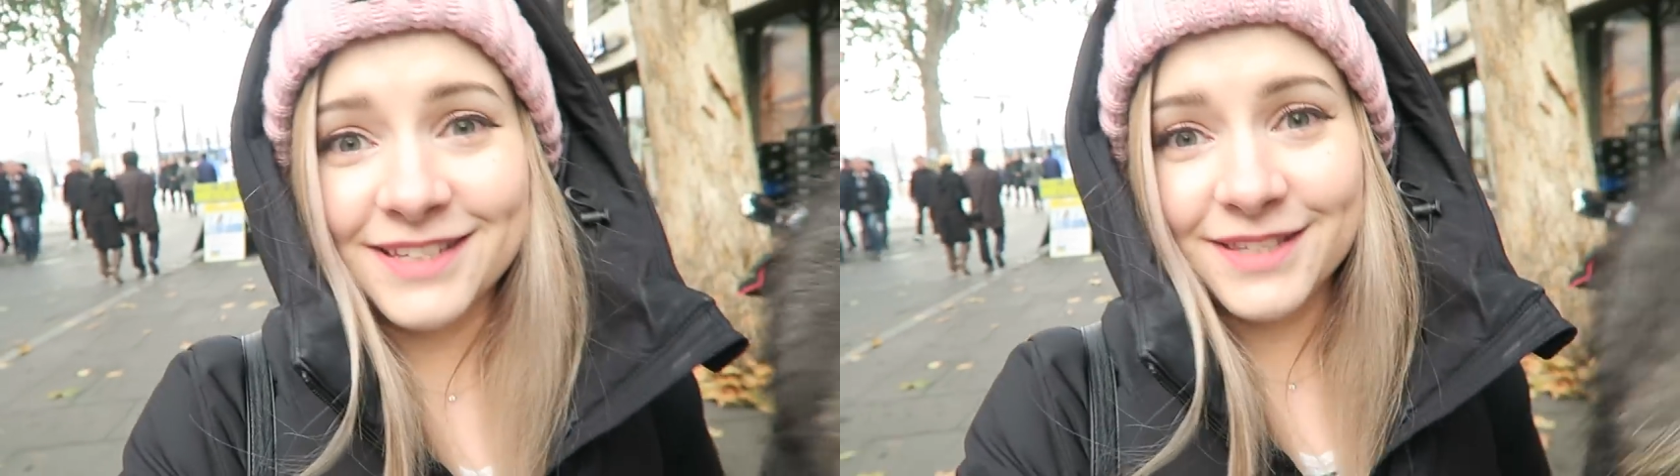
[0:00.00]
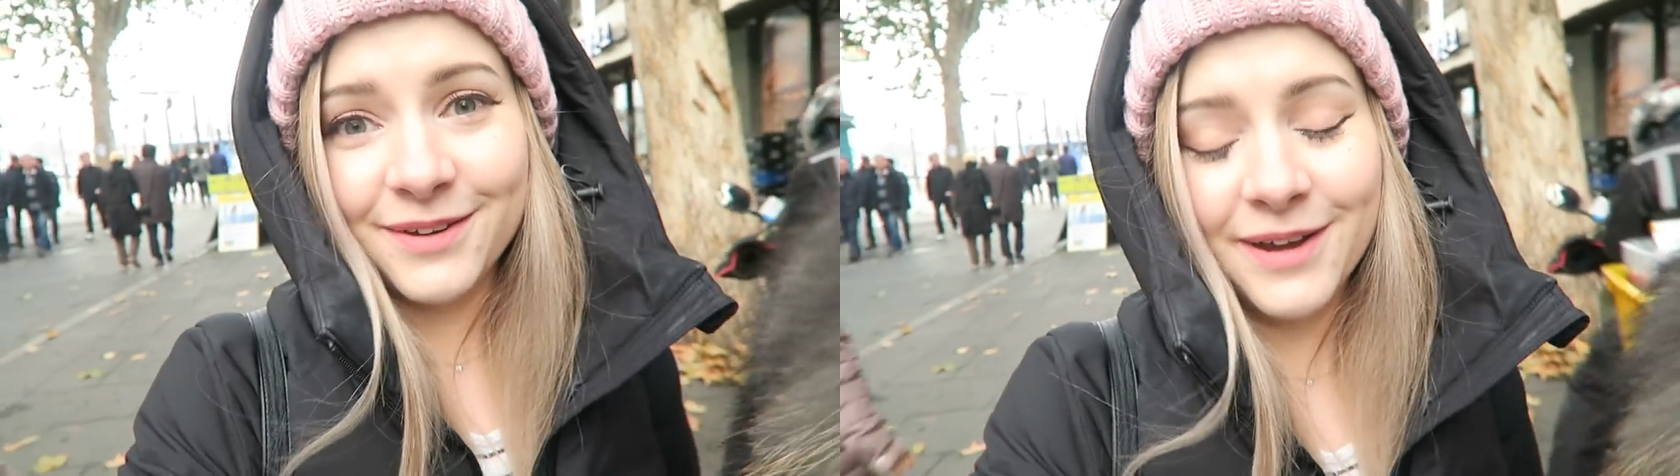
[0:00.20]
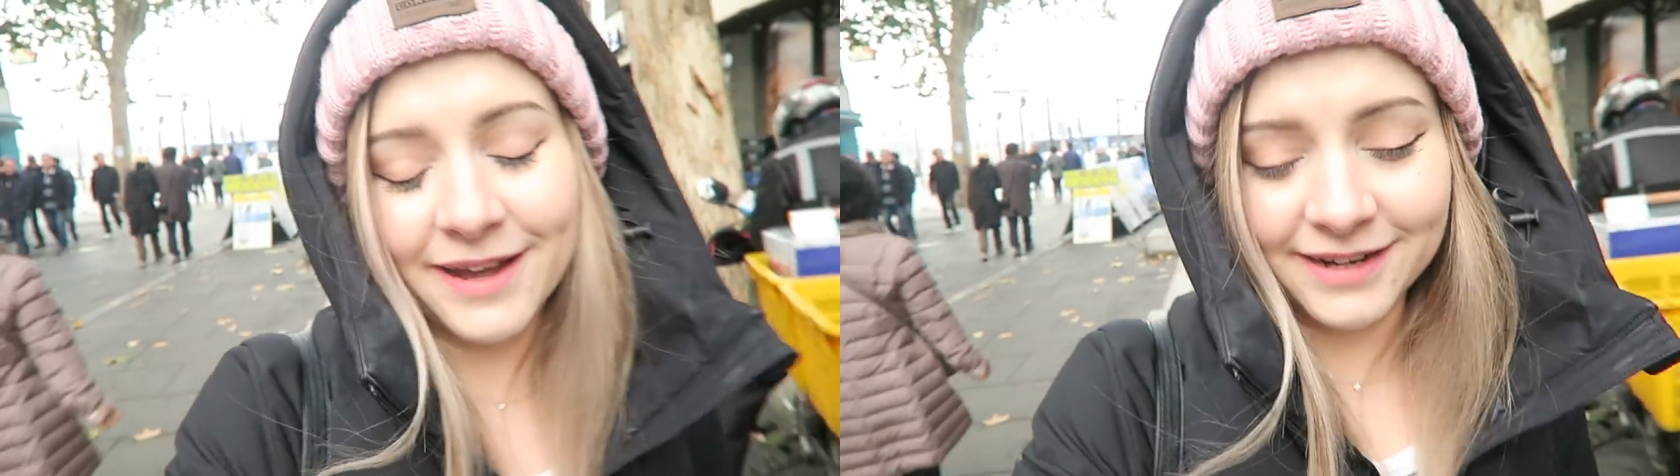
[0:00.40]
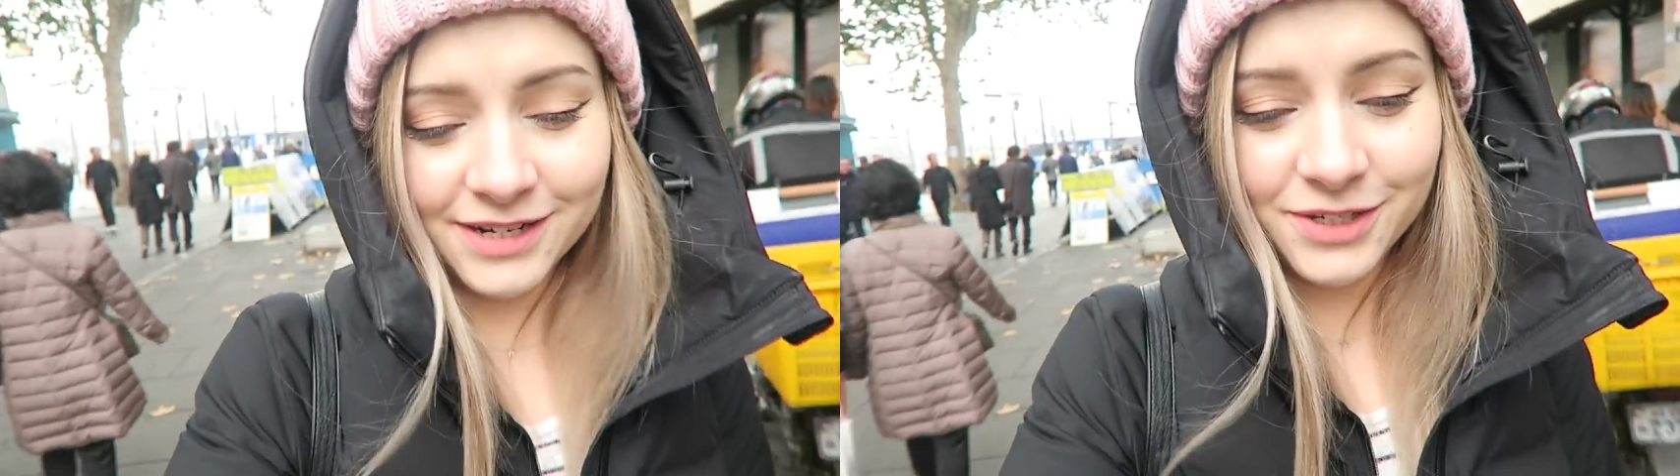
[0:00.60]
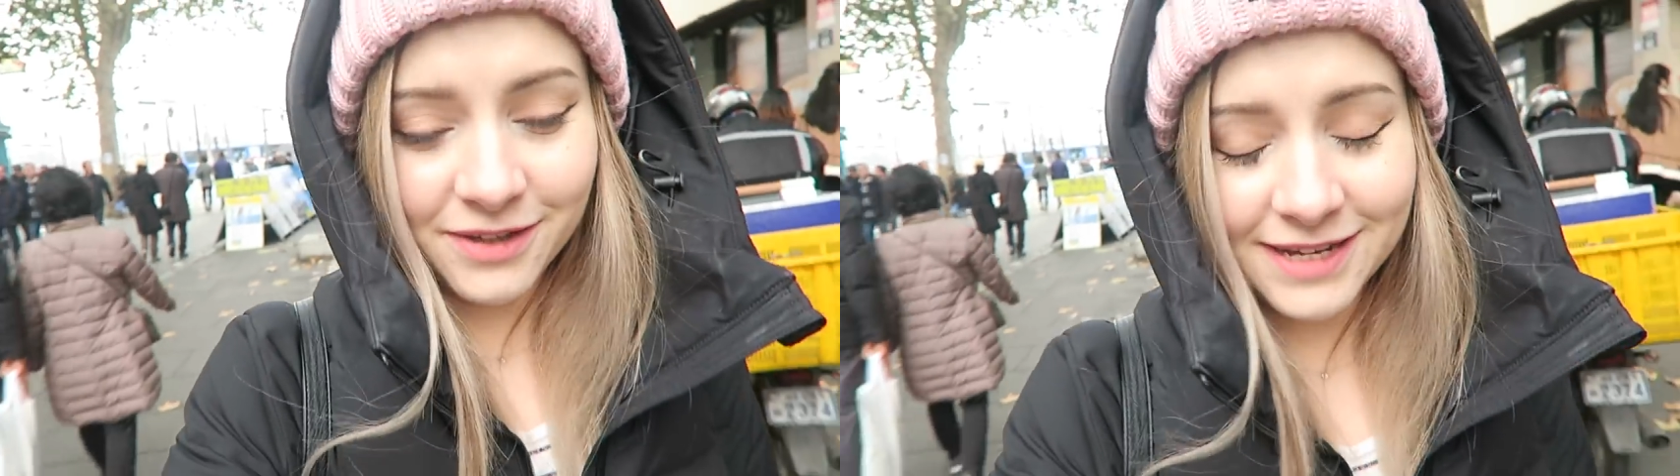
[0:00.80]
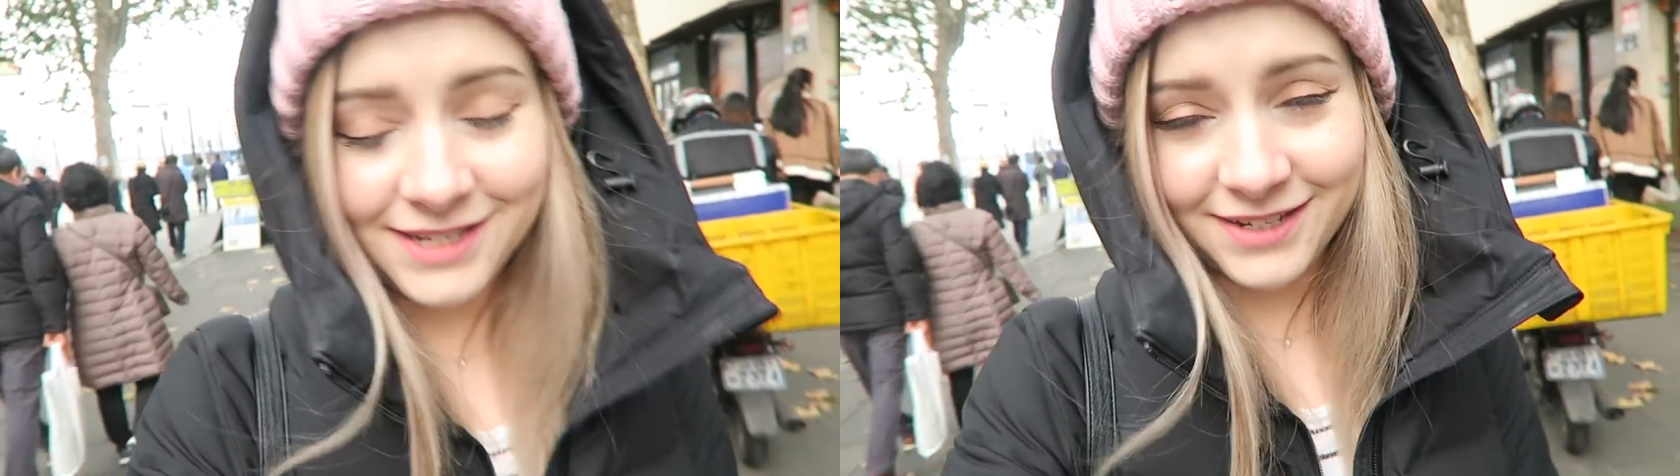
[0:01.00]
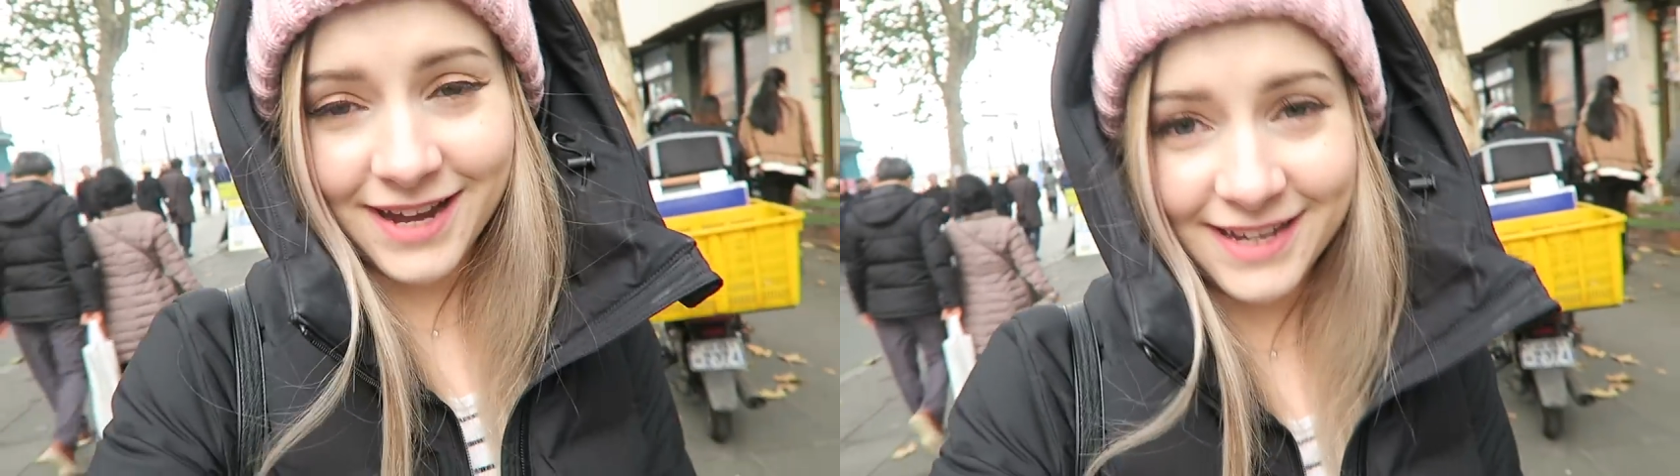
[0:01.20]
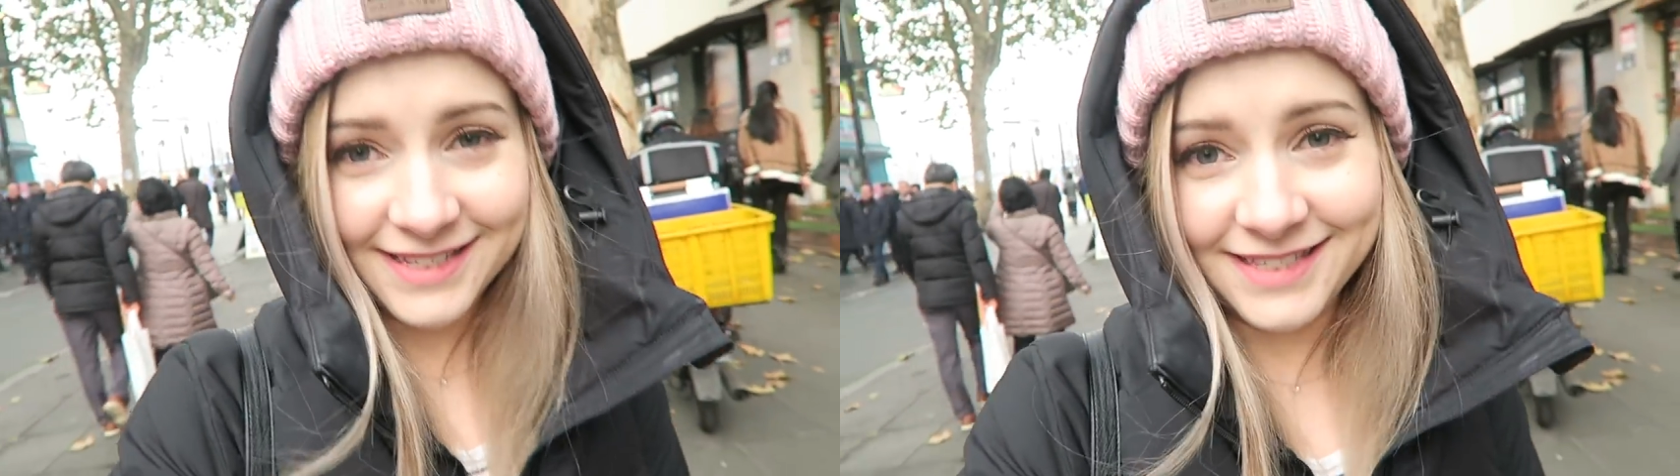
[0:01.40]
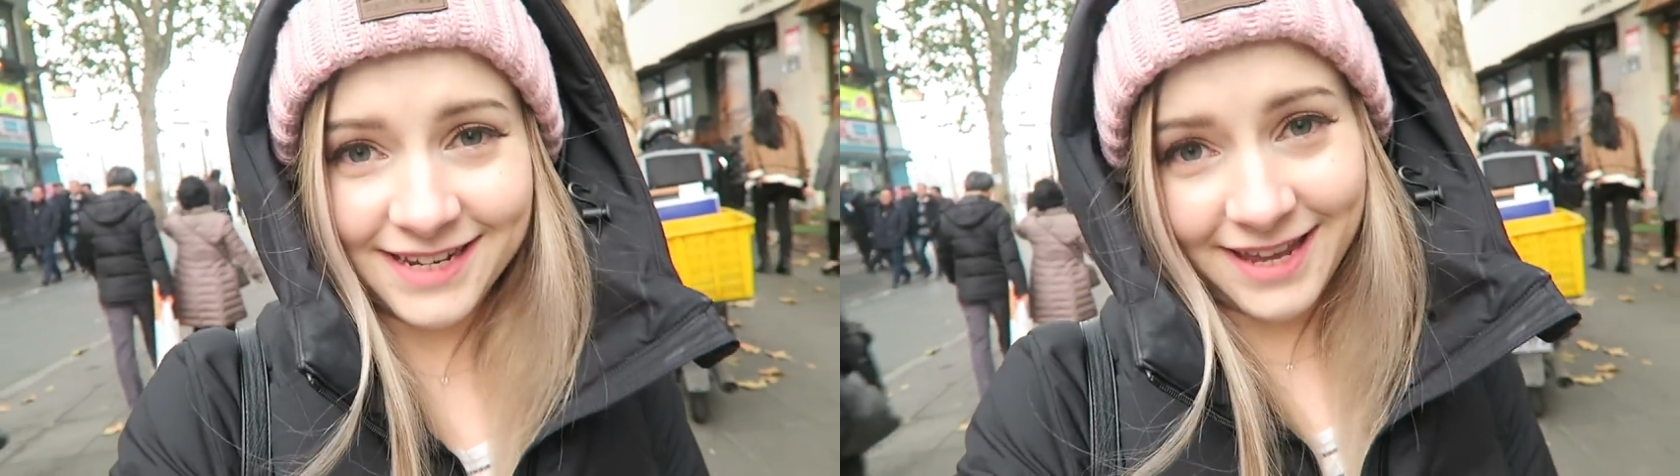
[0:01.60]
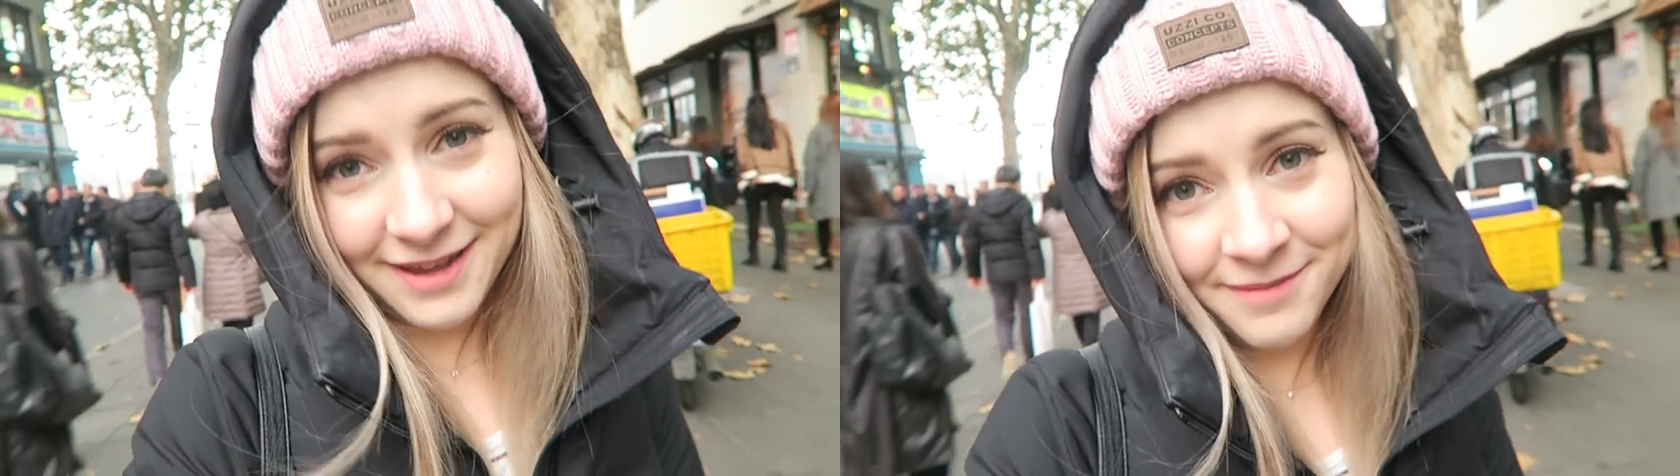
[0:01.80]
So I'm gonna show that to you guys
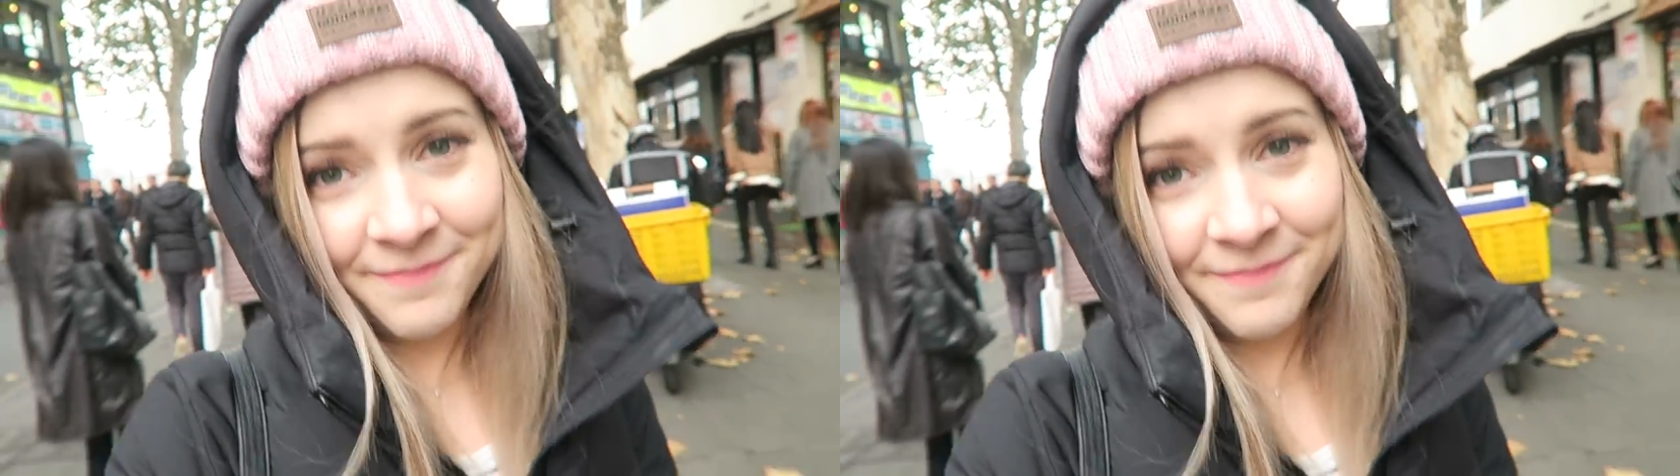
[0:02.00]
today.